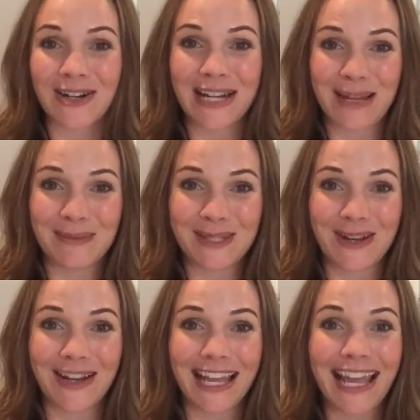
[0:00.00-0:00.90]
name
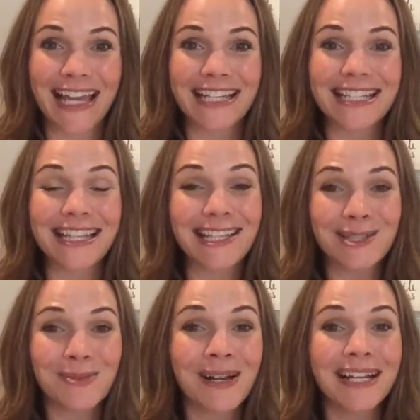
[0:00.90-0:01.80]
song, and
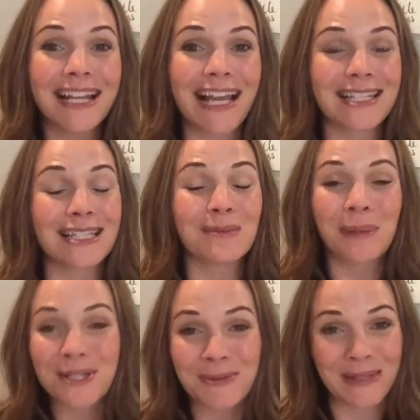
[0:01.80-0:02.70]
this one has a
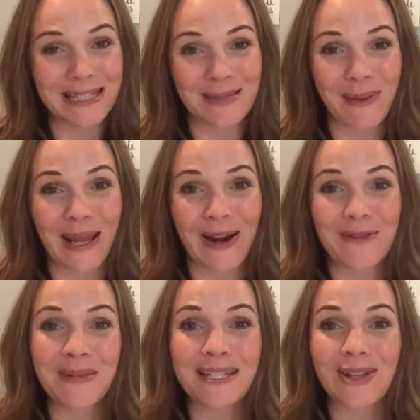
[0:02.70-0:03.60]
special place in my
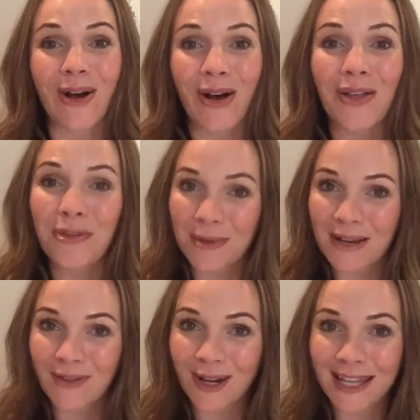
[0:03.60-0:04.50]
heart because all 3
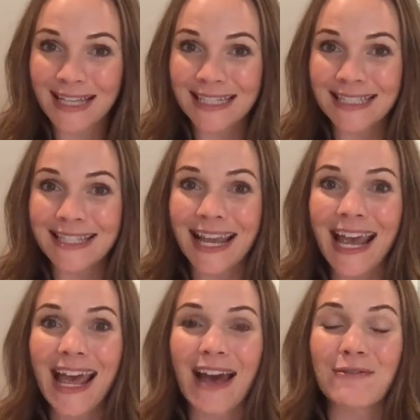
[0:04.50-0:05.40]
of our kids
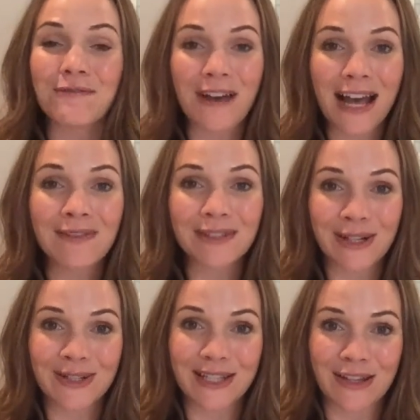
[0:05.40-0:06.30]
have 5
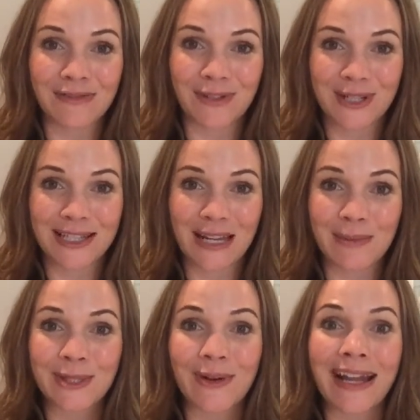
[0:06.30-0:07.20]
letters in their first name,
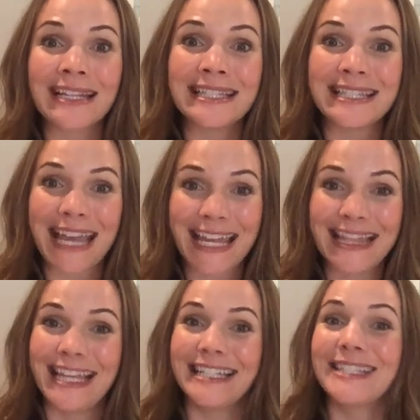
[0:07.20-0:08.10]
so I
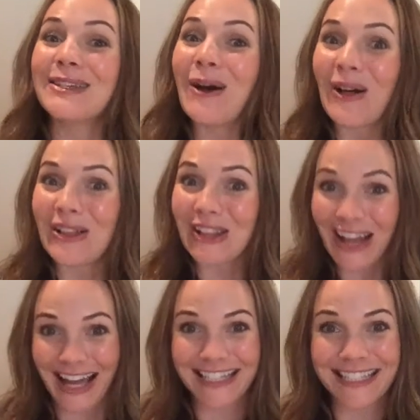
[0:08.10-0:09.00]
sang this a
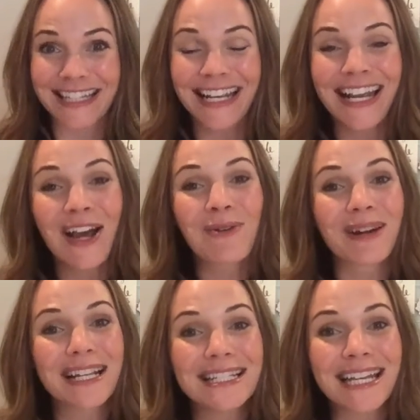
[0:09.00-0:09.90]
lot. We're
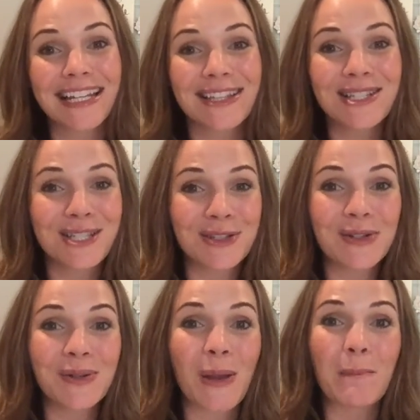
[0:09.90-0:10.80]
going to take the
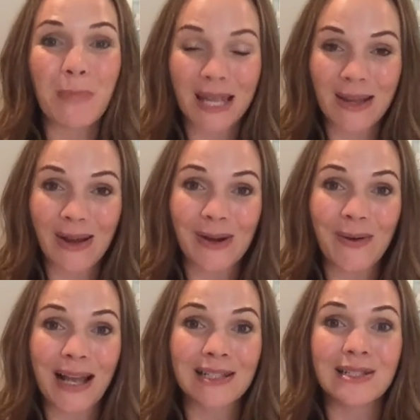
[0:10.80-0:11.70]
tune Bingo
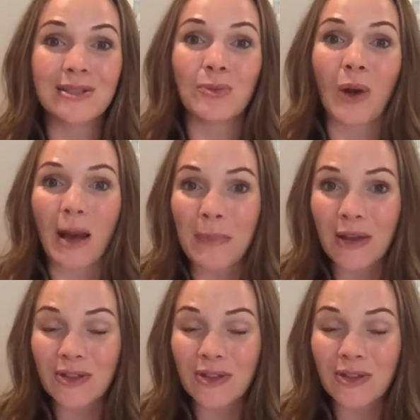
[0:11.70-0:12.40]
and swap out the